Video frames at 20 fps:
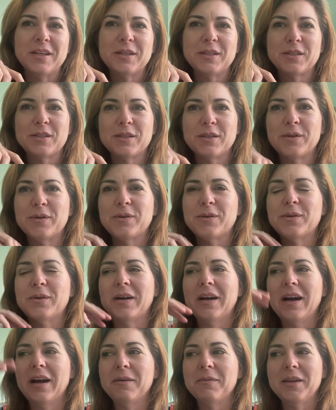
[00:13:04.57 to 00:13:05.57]

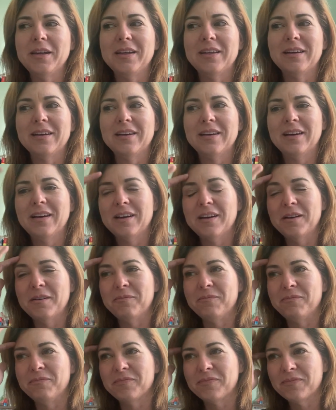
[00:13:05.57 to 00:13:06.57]
So, I mean,
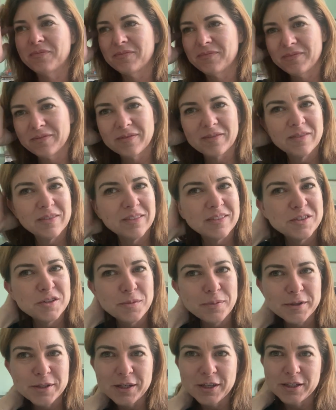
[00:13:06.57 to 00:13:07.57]
um,
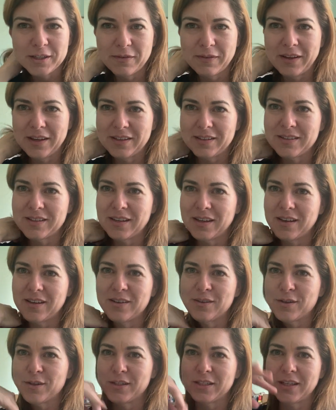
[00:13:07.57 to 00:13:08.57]
Supercharged fans like
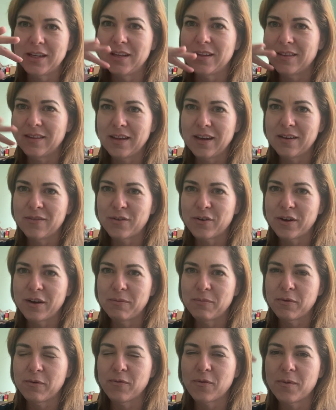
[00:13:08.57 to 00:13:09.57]
understand they have
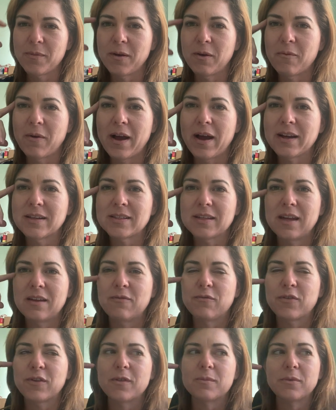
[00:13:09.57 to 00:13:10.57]
great performing wax.
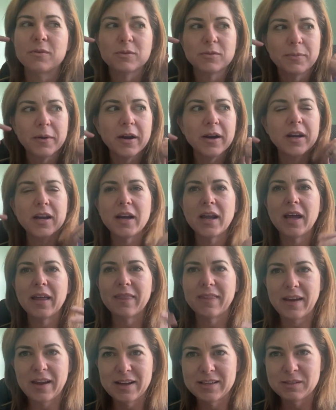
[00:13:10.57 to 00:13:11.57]
And for the most part,
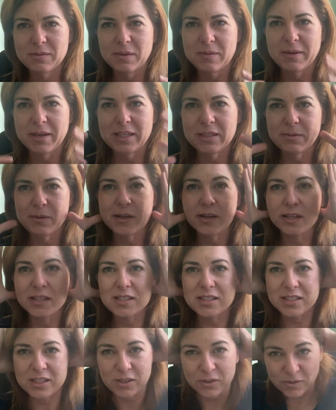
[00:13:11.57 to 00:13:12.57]
that has been my
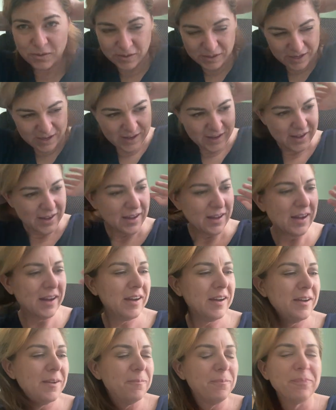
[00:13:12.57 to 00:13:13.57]
experience too.
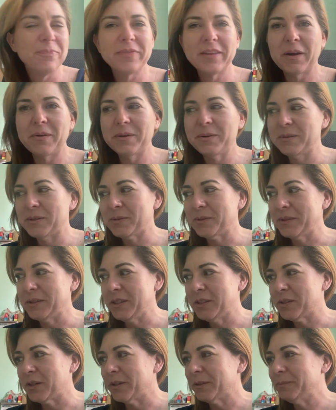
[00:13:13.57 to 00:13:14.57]
Um, that one was
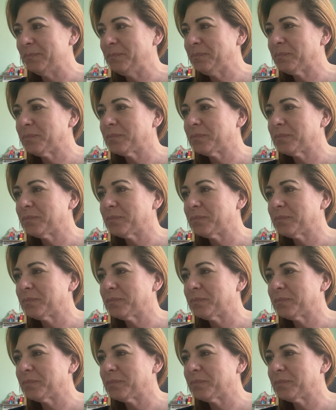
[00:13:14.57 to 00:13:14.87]
really strong.